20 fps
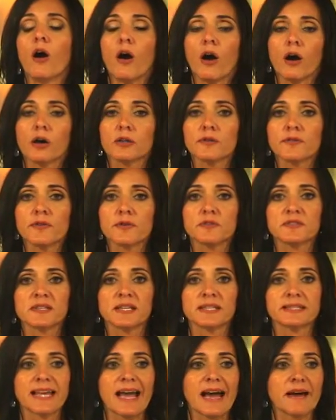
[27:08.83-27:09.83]
all of those
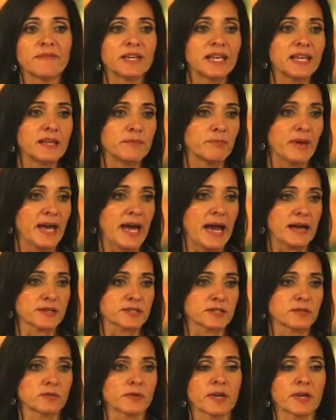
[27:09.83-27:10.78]
things have an impact.